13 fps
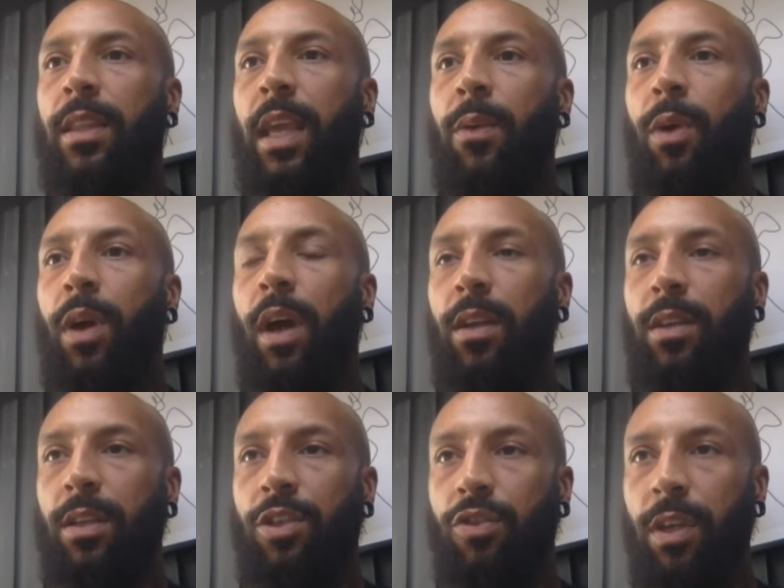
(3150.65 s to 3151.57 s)
they were
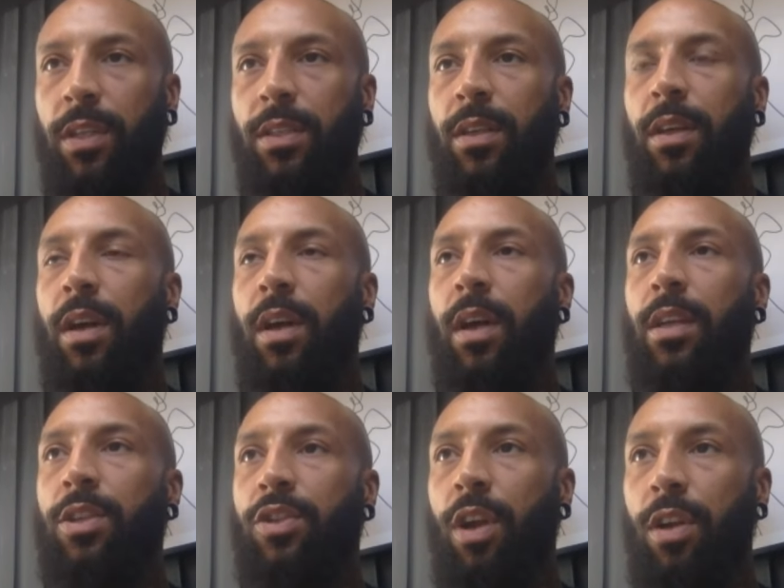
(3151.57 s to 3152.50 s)
under strict uh,
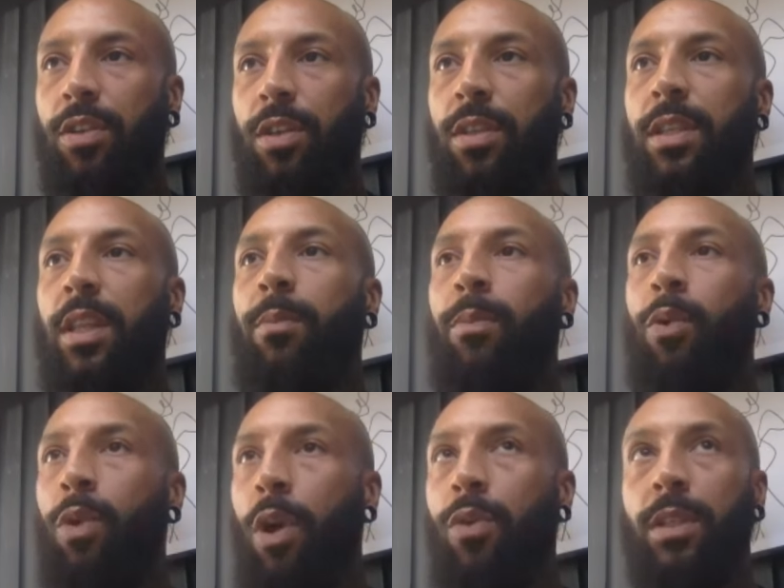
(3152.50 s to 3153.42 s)
instructions that the
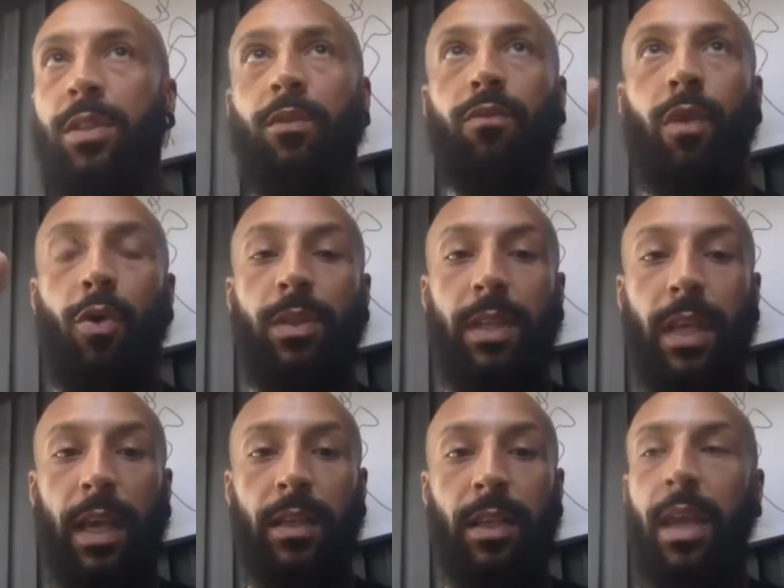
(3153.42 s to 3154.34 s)
ball goes into row
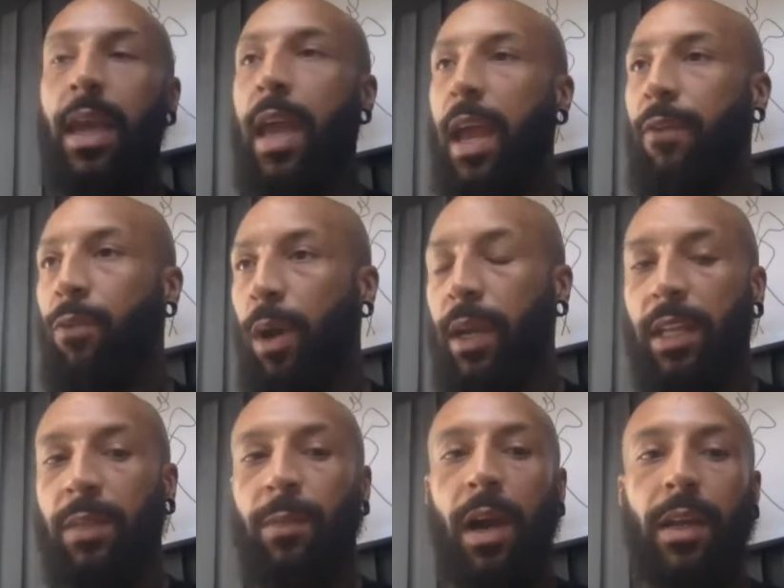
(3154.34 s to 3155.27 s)
Z, everyone
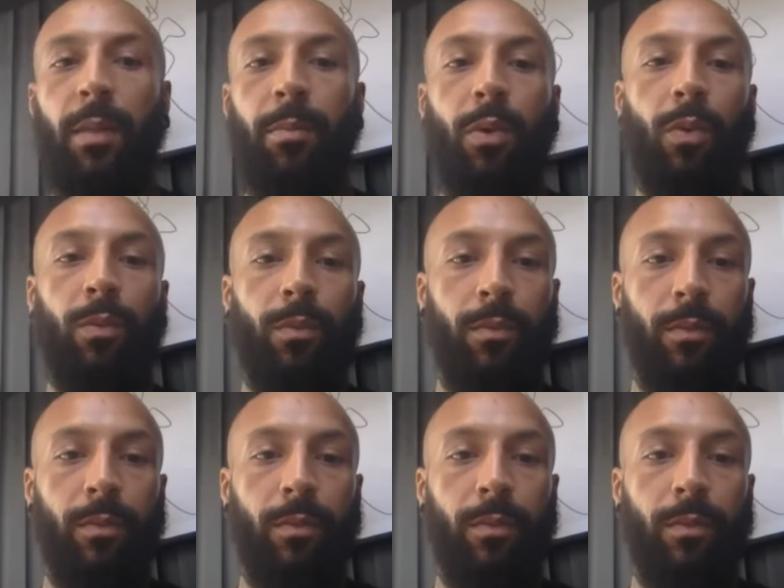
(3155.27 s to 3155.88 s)
gets behind the ball.